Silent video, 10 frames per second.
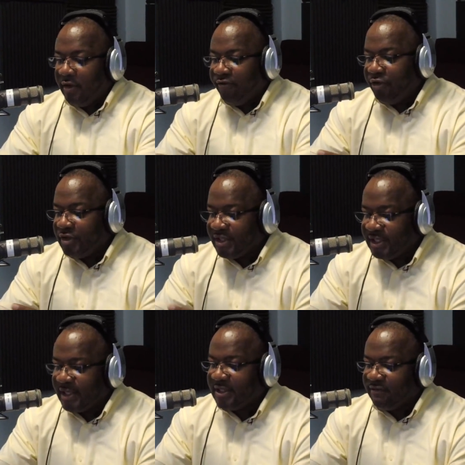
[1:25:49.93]
Verse
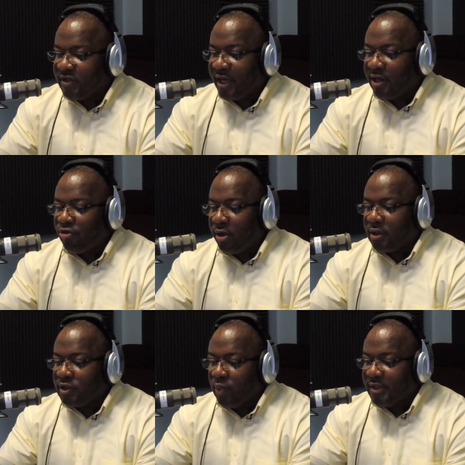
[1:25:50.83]
6 of Second
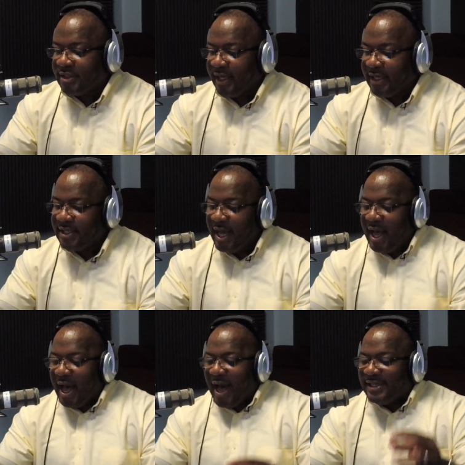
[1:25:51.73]
Chronicles 1 says,
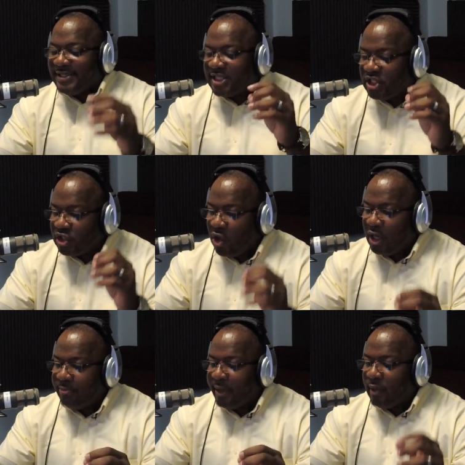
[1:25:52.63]
And
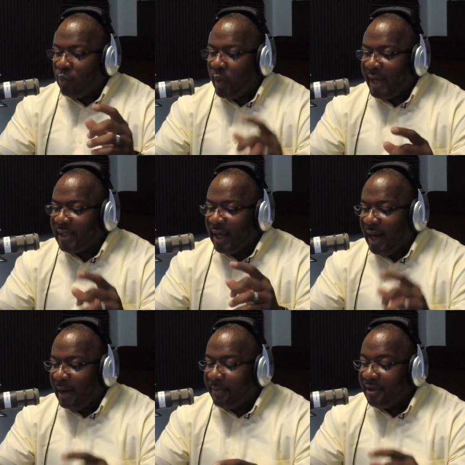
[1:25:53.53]
Solomon went
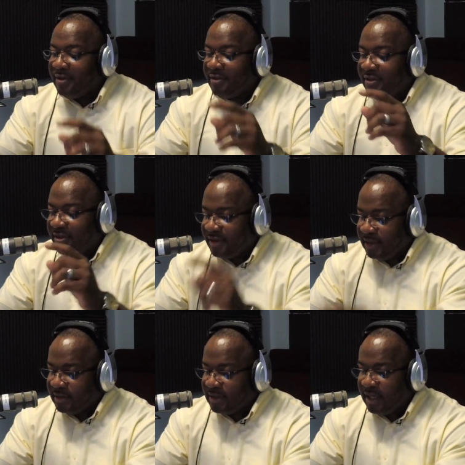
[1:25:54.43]
up
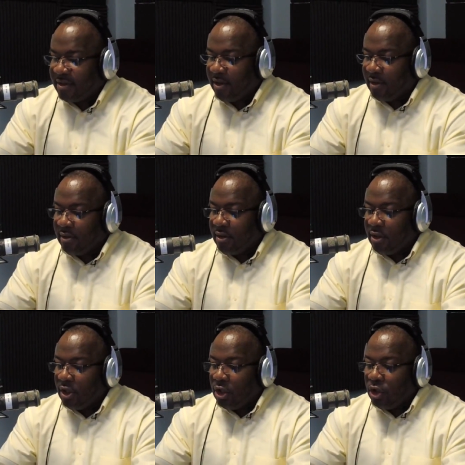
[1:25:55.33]
thither
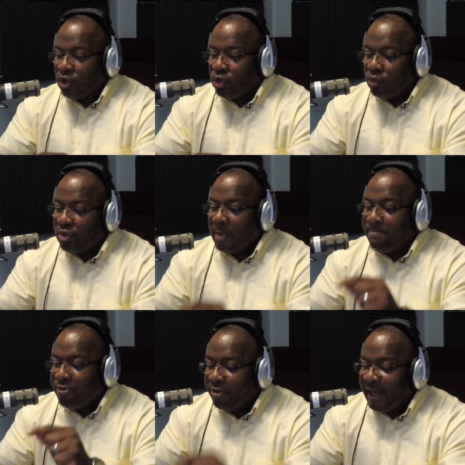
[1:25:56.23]
to the
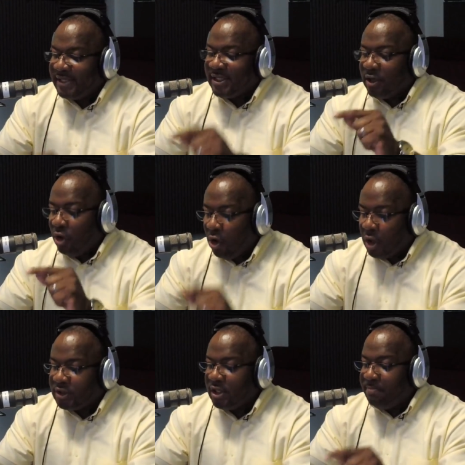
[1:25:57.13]
brazen
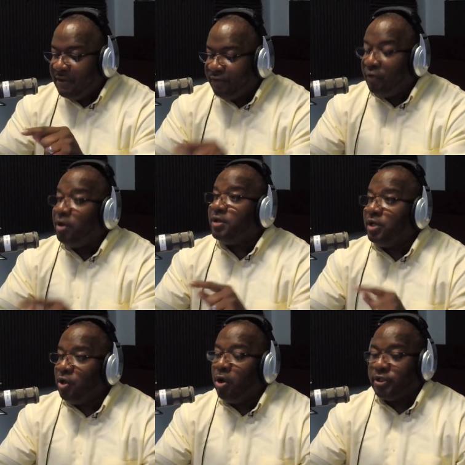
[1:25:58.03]
altar before the
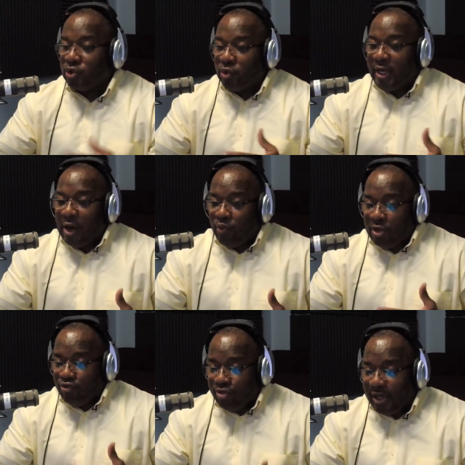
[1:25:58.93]
Lord. So now
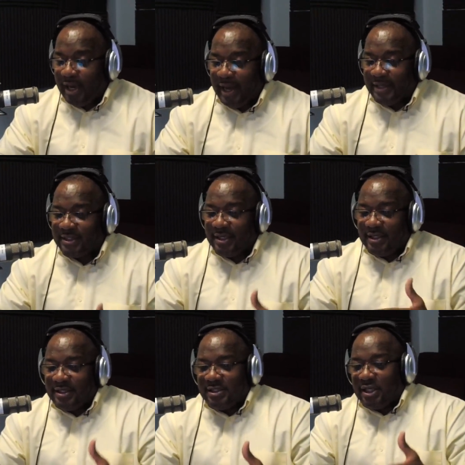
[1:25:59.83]
we realize that
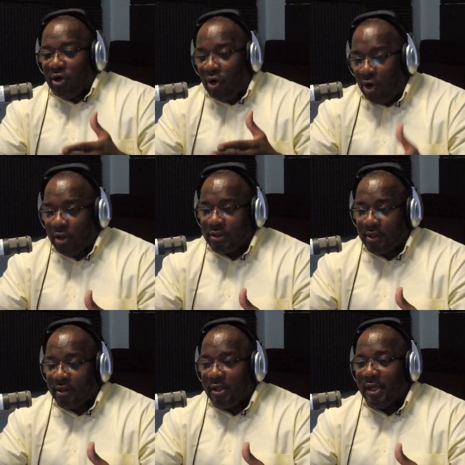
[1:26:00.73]
this is an
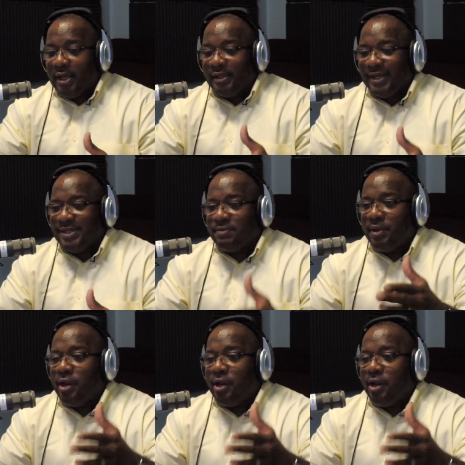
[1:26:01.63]
altar that has been